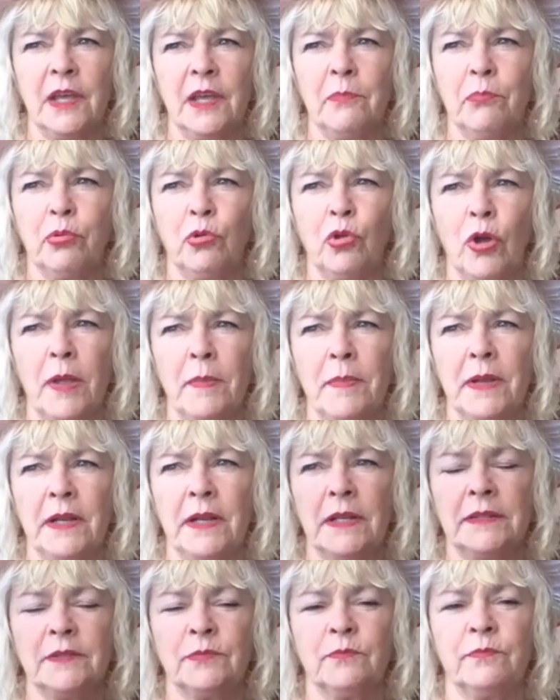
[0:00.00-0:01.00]
employment
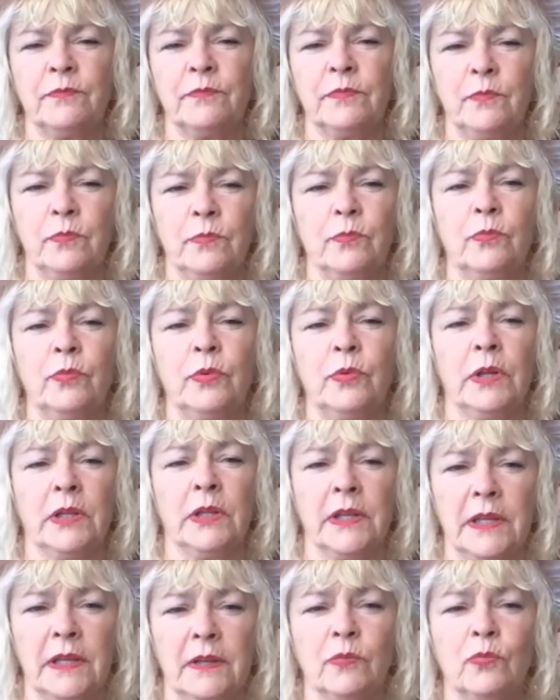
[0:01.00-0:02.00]
is
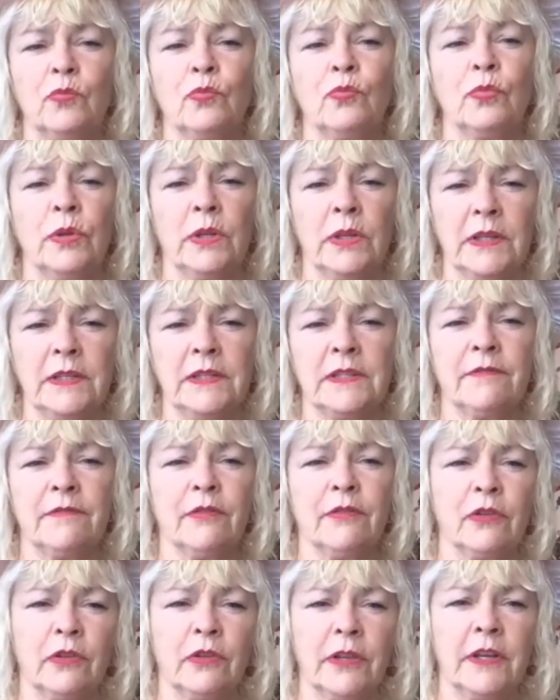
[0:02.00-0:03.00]
really, really
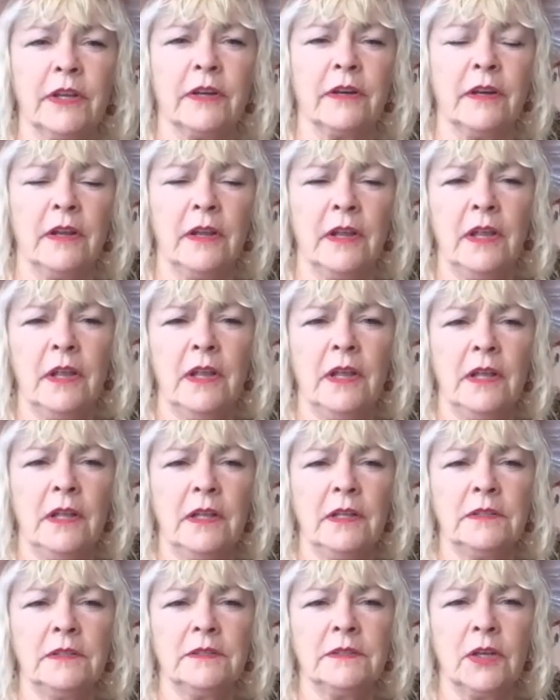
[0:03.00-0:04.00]
difficult here.
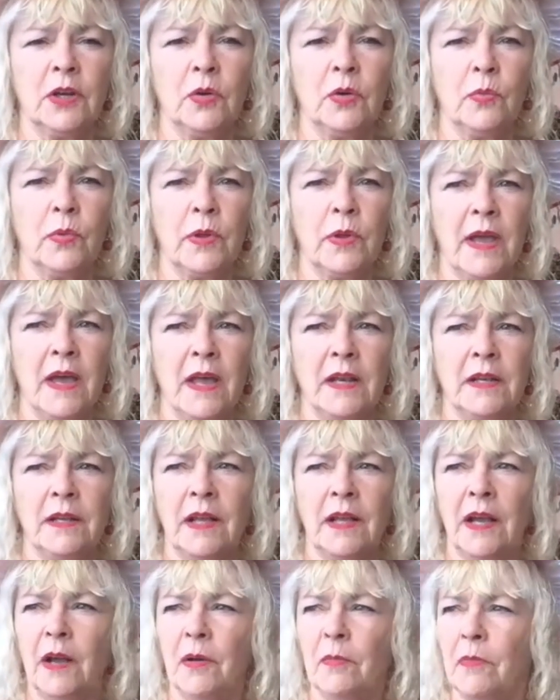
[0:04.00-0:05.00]
So we had
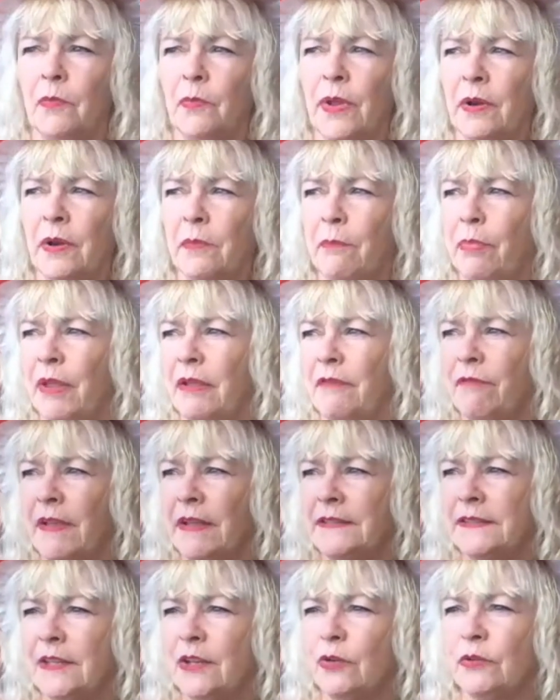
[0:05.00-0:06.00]
a big
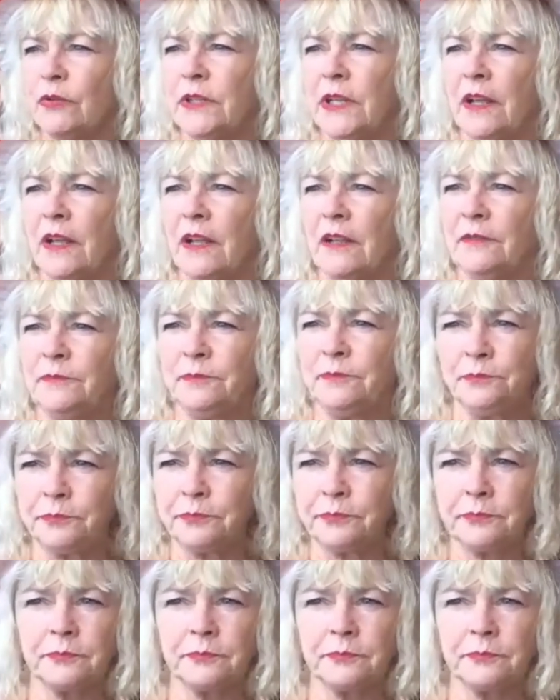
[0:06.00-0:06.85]
fancy hotel